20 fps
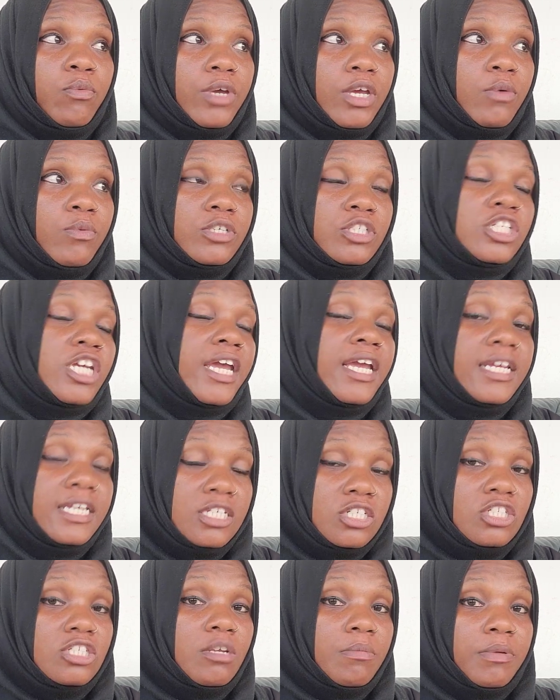it would
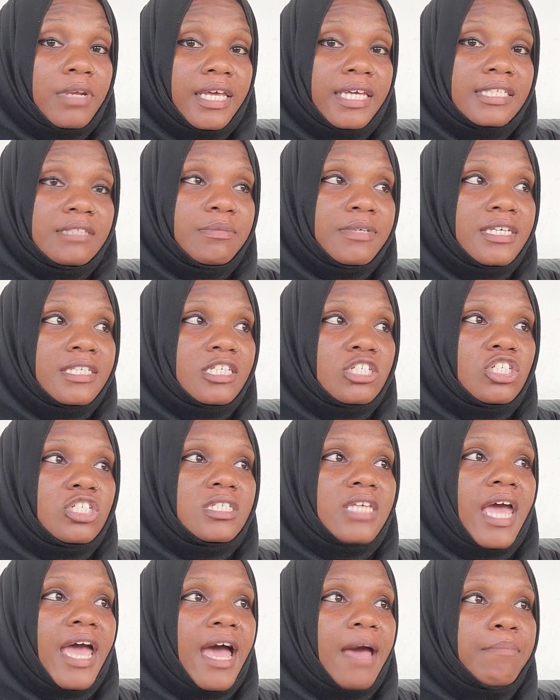change the place because it
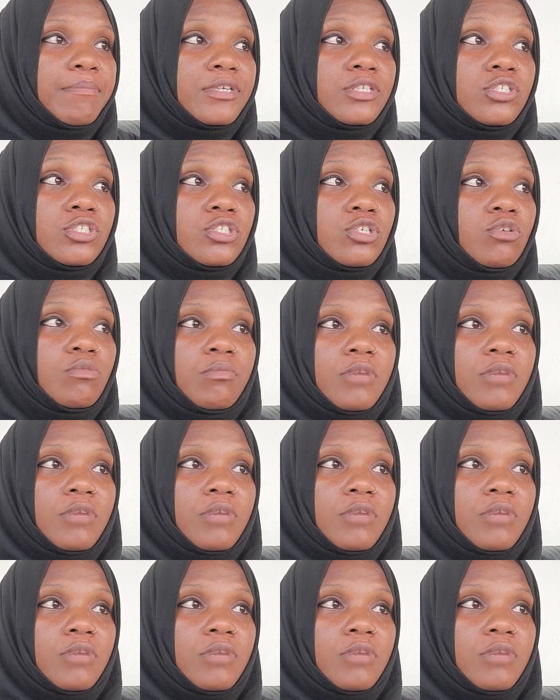just happens too